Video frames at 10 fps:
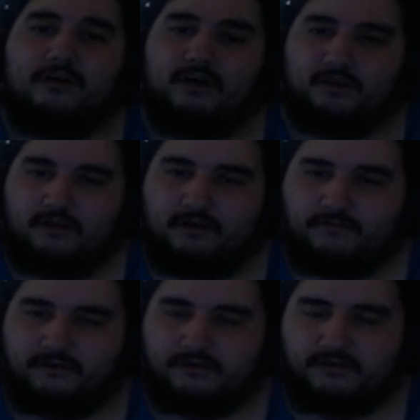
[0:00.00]

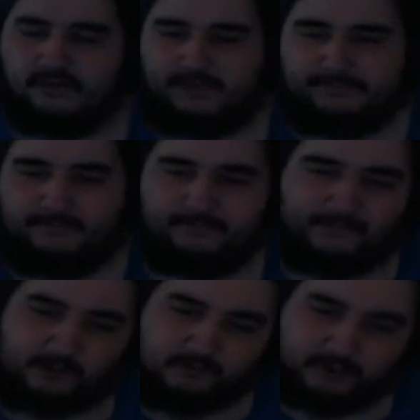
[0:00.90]
Lover's Leap
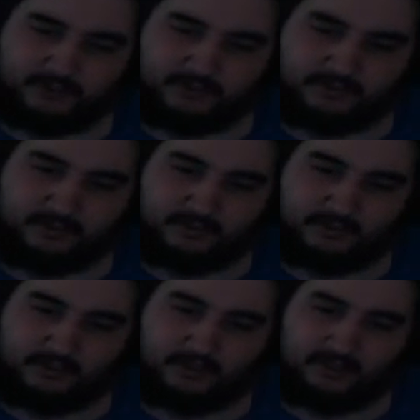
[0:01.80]
Fusion.
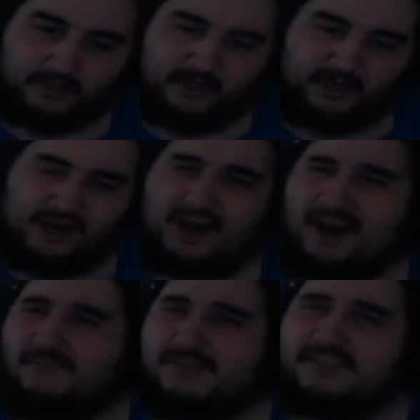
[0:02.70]

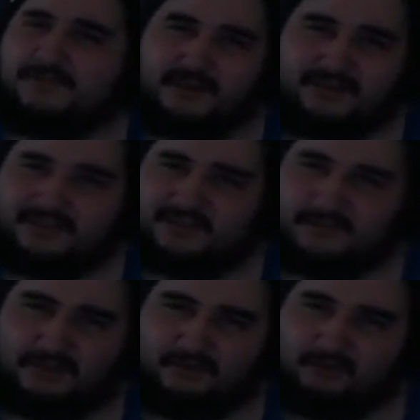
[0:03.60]
I'm expecting
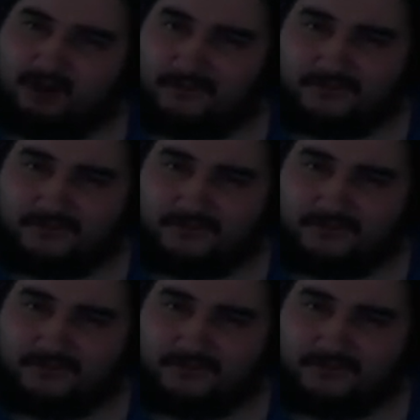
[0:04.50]
something crap in